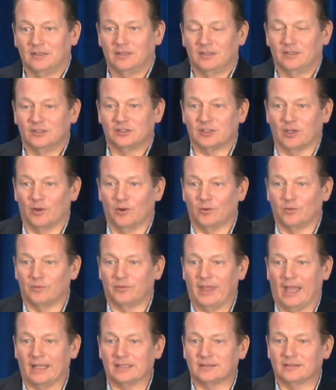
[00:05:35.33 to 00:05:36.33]
So
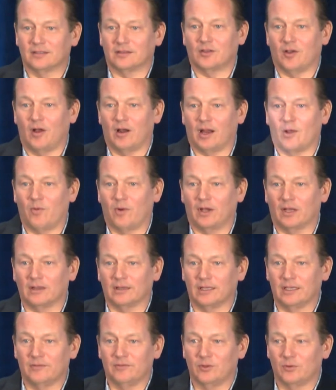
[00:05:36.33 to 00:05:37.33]
that's the thought I want to
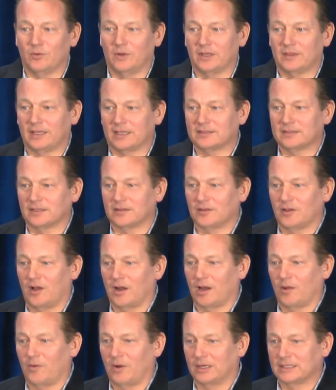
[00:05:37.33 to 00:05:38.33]
leave you with. That's the thought I
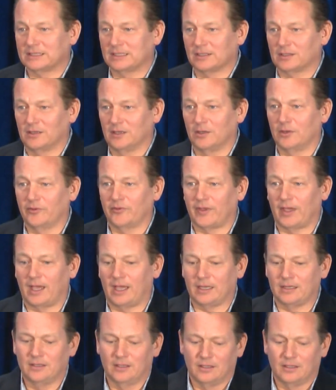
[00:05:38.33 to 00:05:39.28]
want us to close on.